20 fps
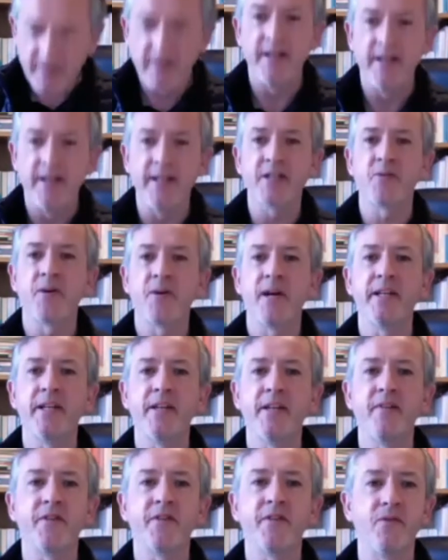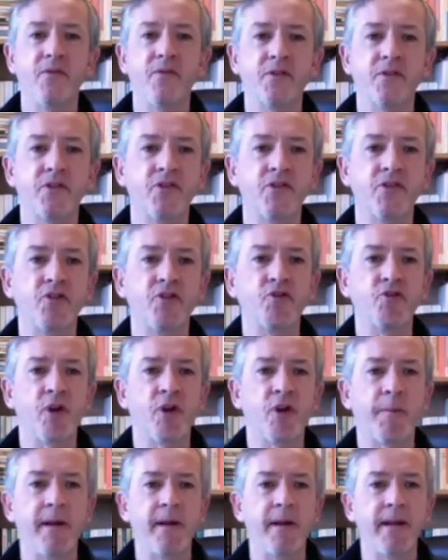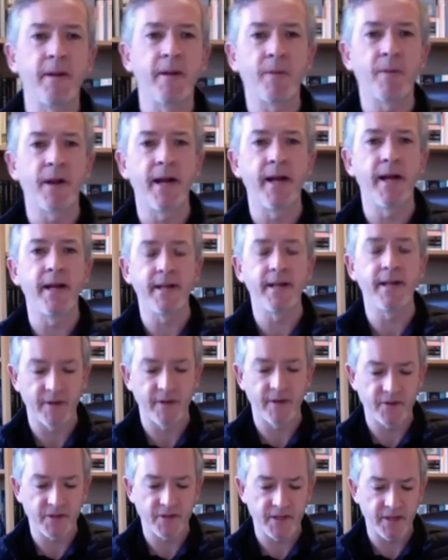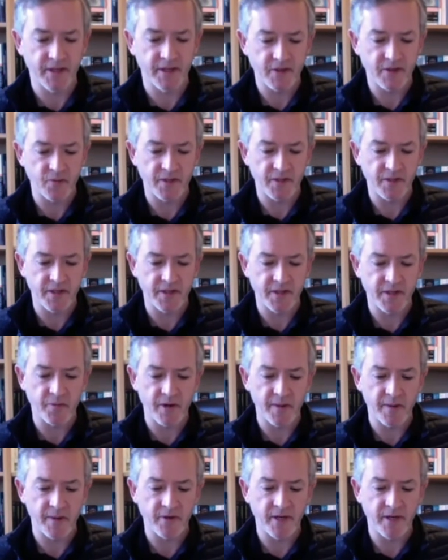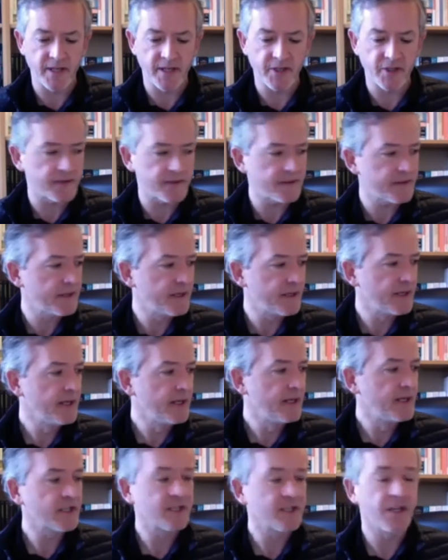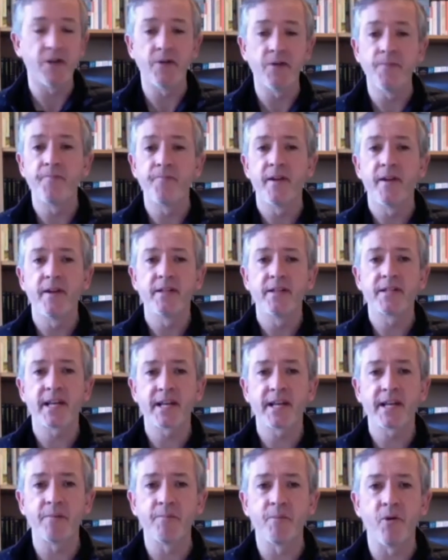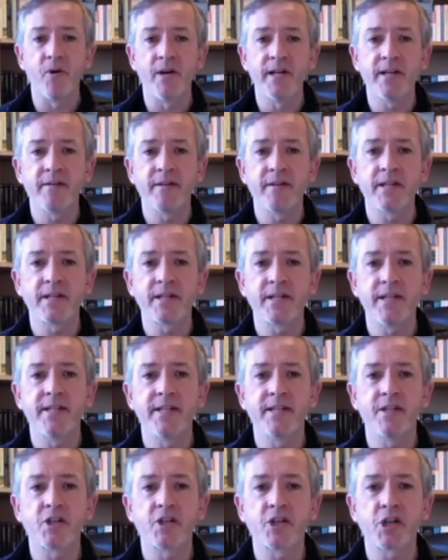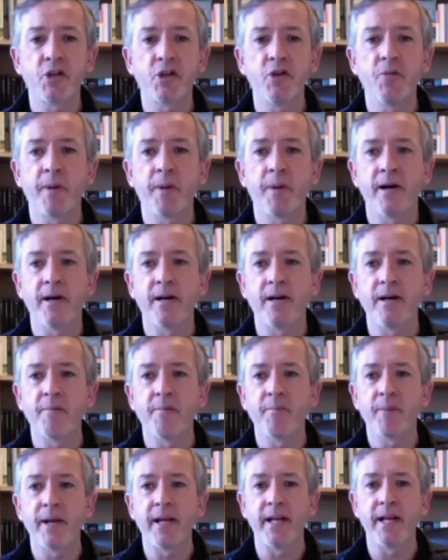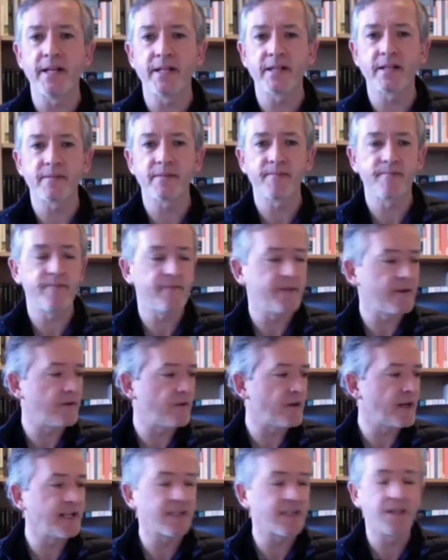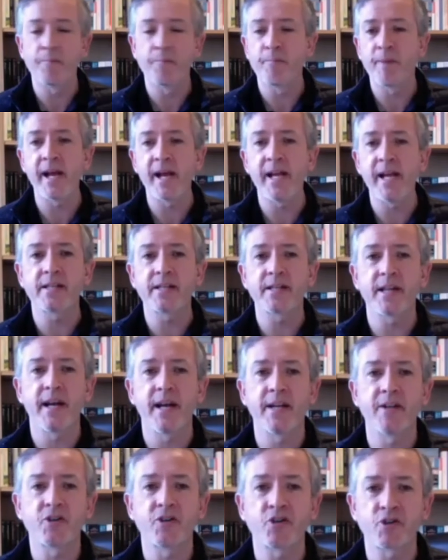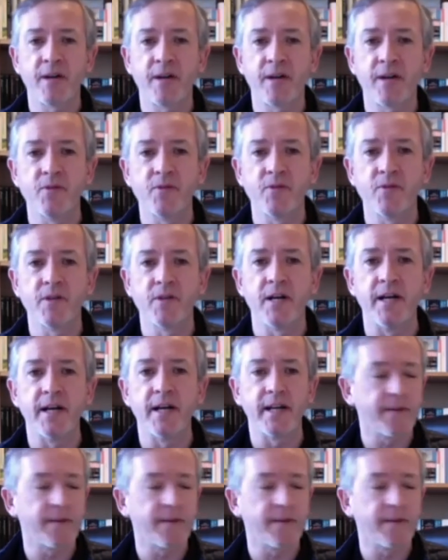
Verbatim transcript: It's quite difficult just to drop in and play those notes with no preparation. So second point, this is a two-part piece. All right, it's a bass and a treble line.